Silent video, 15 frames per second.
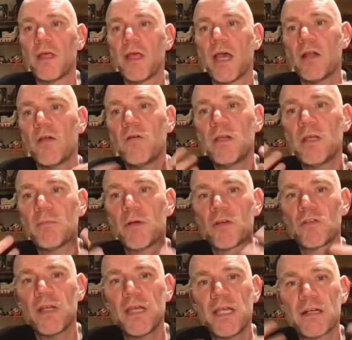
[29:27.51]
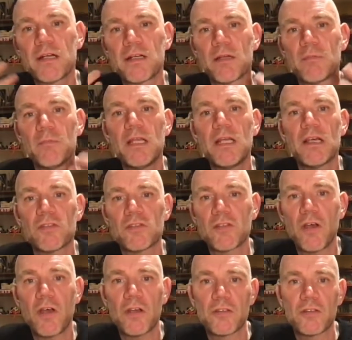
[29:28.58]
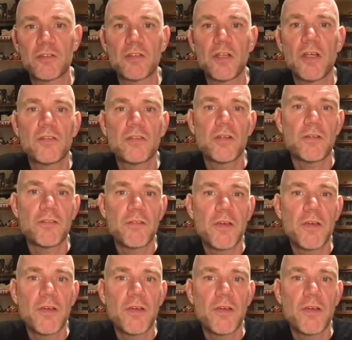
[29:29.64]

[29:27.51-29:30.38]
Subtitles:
and only much later did media scholars sort of